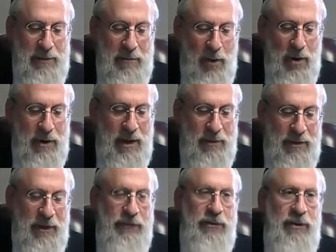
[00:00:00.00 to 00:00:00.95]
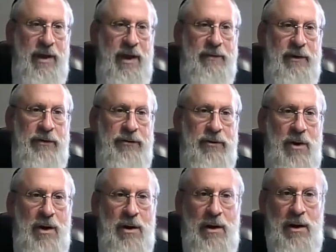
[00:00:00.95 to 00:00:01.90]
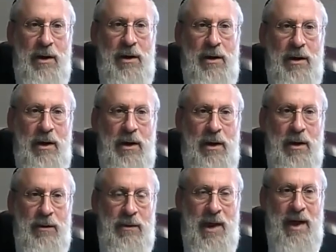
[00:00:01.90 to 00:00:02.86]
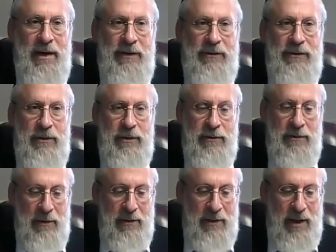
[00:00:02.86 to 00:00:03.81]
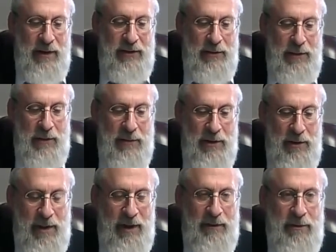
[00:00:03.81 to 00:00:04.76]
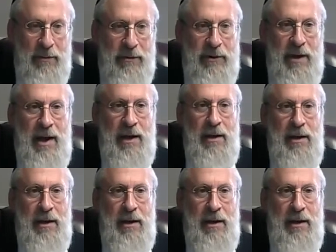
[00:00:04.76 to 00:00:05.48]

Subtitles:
to mocha them. They certainly have a strong reliance to be able to do that, to be able to not,